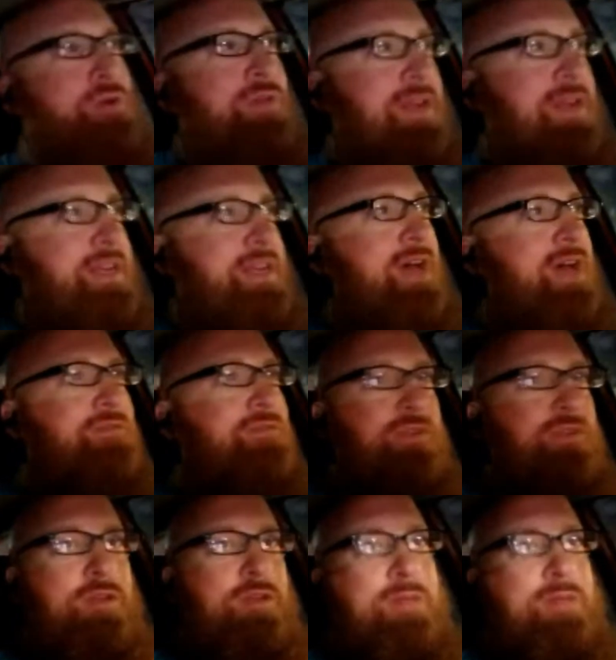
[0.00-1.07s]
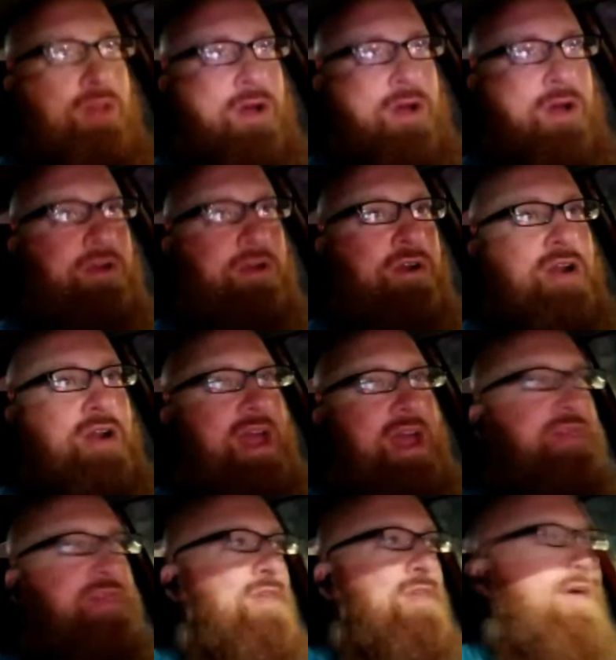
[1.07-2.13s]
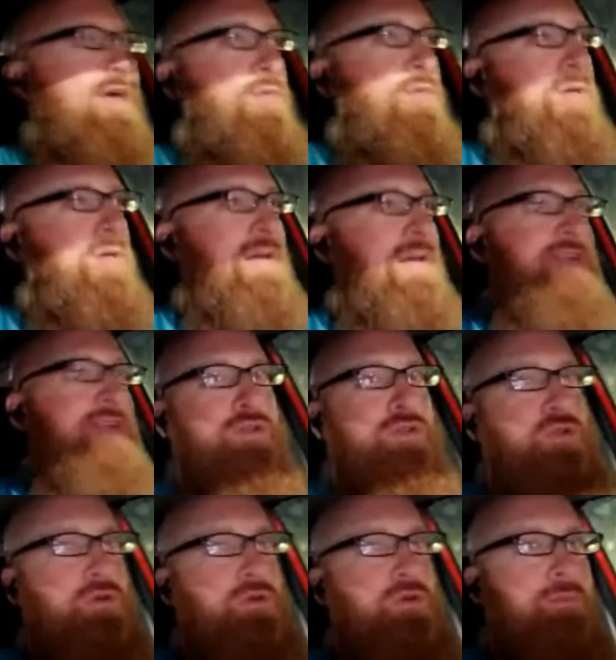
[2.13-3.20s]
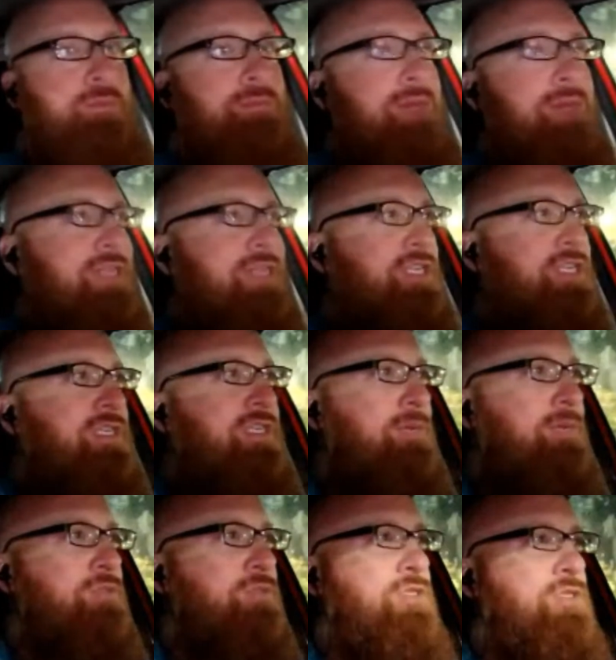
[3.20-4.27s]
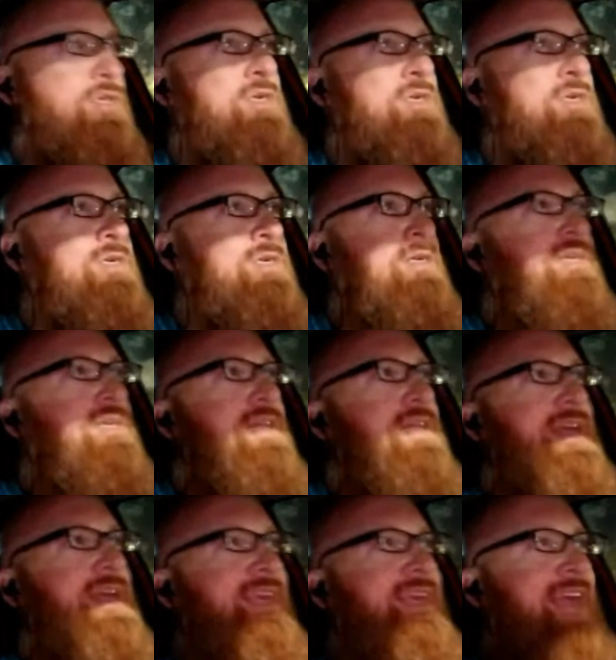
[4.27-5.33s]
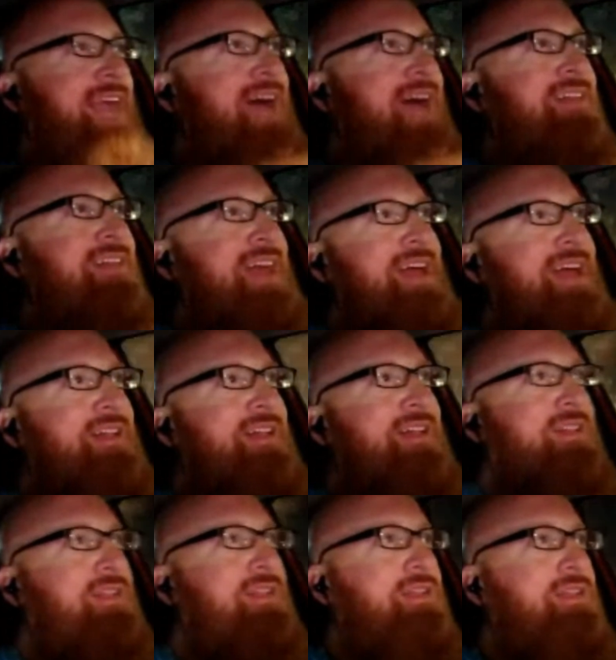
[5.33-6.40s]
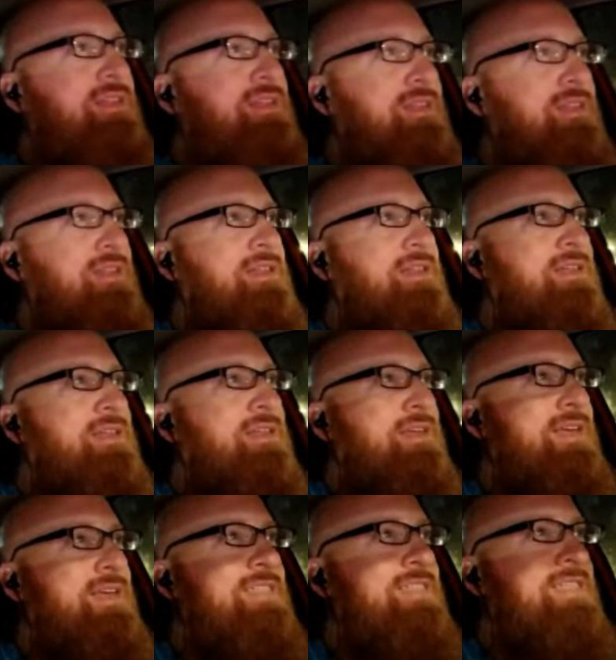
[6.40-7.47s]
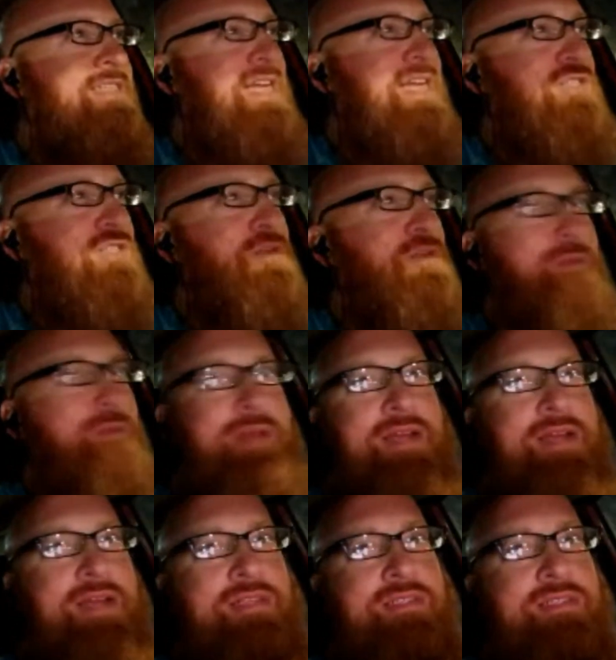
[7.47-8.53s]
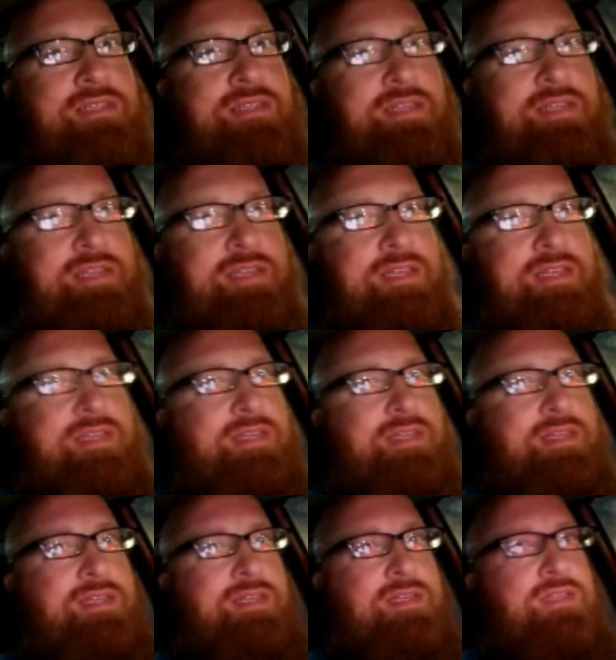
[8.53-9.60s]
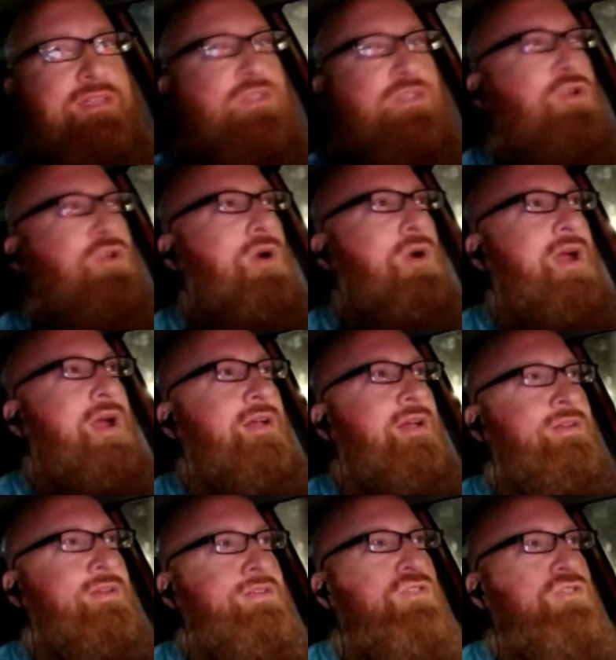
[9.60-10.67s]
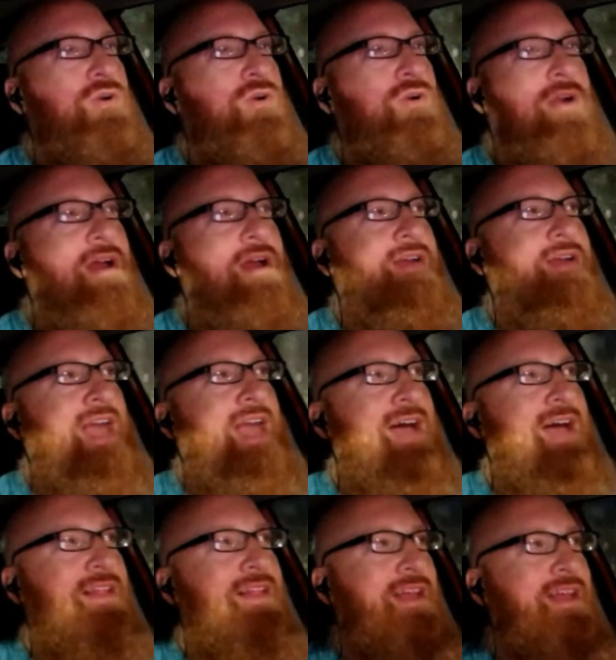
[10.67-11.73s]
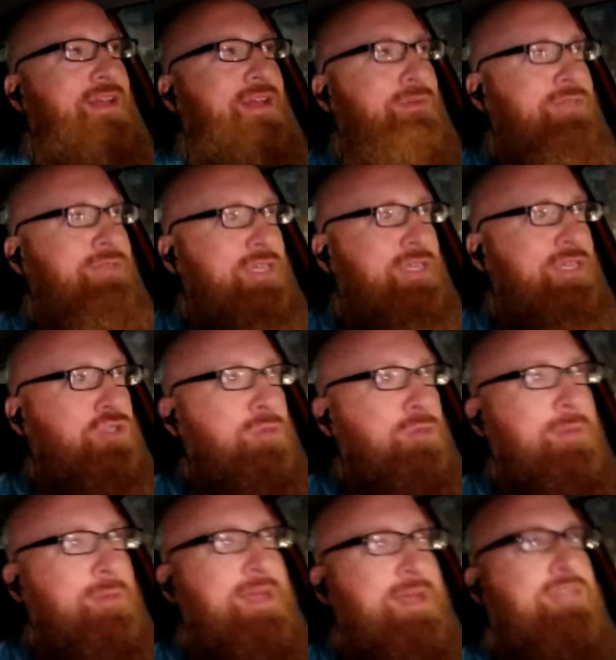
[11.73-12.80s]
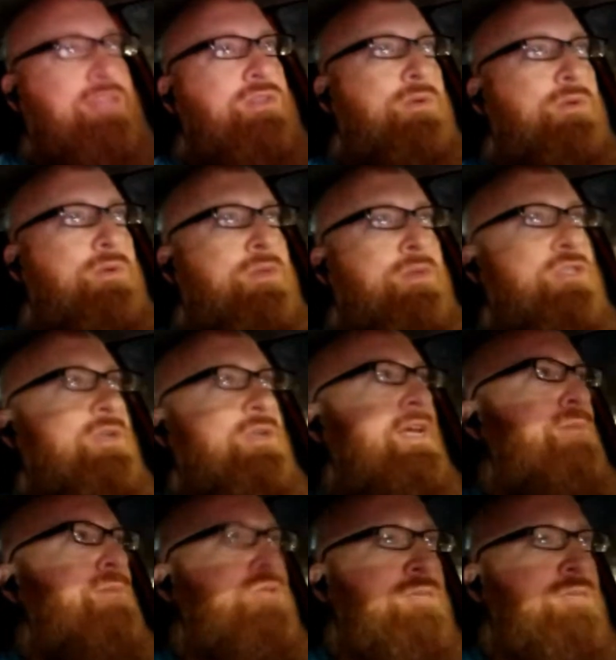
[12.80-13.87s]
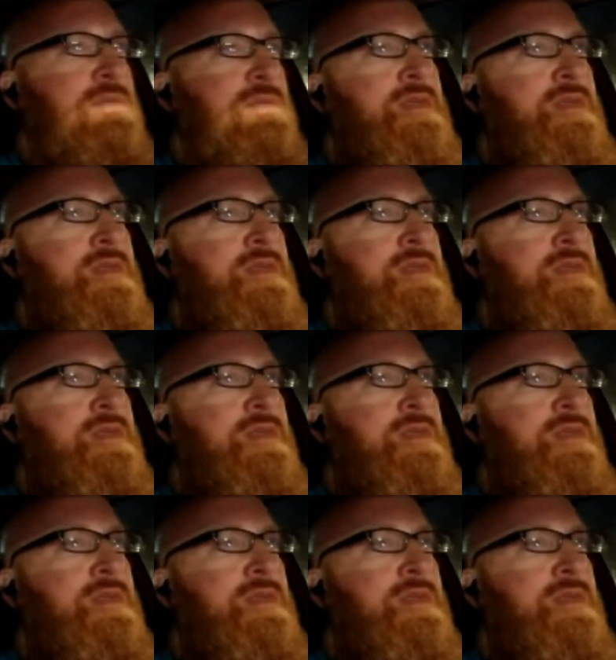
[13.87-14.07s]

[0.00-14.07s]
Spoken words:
end of town for a little bit longer, and then we'll head down to Magic Dumpster. Kal-El. Isn't that Superman's? Jor-El. Jor-El. Kal-El was like Superman's original name or something.